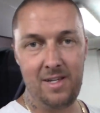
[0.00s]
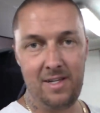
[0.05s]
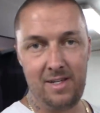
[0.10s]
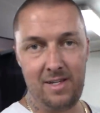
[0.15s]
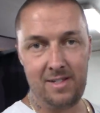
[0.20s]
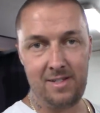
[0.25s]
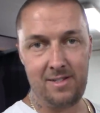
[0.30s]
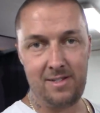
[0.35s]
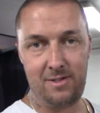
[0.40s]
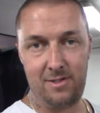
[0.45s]

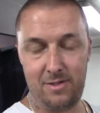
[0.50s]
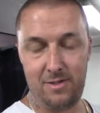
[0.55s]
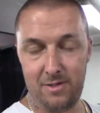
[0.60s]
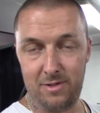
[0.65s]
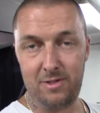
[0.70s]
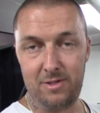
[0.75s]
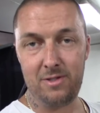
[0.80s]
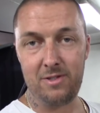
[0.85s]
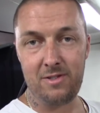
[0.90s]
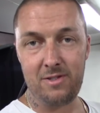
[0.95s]
It
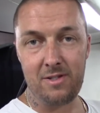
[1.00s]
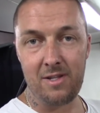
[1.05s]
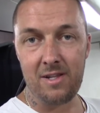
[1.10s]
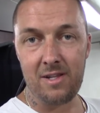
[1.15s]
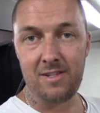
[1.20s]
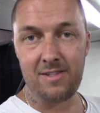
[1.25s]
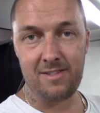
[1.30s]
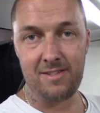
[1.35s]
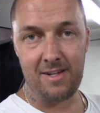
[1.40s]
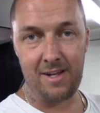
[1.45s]
should just
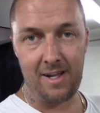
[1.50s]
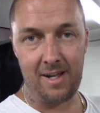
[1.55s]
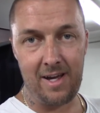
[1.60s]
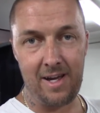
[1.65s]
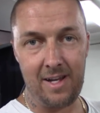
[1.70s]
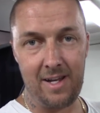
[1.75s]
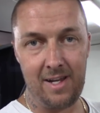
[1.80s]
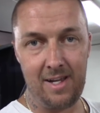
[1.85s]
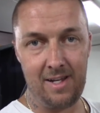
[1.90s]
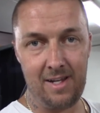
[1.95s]

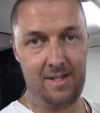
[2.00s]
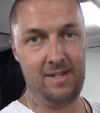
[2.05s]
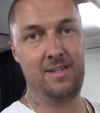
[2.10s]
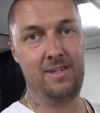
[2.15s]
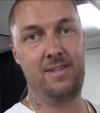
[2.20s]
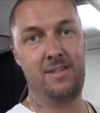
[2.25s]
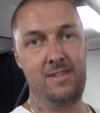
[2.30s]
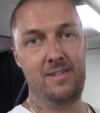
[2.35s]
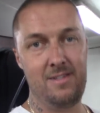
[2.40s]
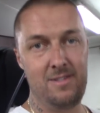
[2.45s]
slide in,
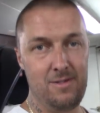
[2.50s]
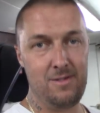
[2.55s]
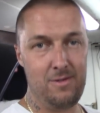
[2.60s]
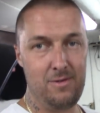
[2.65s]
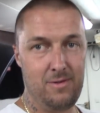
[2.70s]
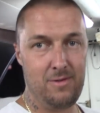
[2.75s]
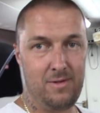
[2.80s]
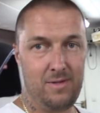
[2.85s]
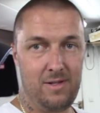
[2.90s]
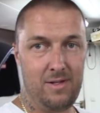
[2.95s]

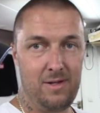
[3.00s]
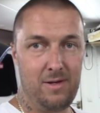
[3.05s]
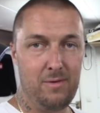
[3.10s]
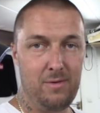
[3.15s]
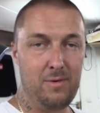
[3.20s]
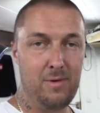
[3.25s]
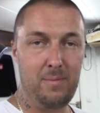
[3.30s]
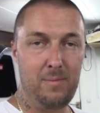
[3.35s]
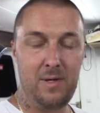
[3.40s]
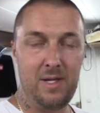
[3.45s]
so there
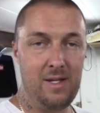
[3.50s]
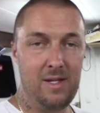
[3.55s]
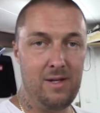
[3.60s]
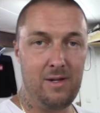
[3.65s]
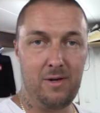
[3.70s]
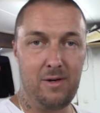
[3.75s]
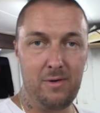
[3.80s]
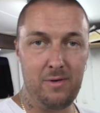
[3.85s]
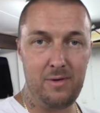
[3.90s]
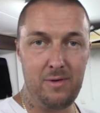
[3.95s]
will be
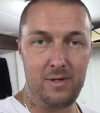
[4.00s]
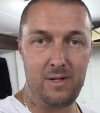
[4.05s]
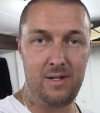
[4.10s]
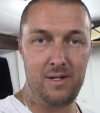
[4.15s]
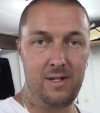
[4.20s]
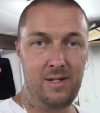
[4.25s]
no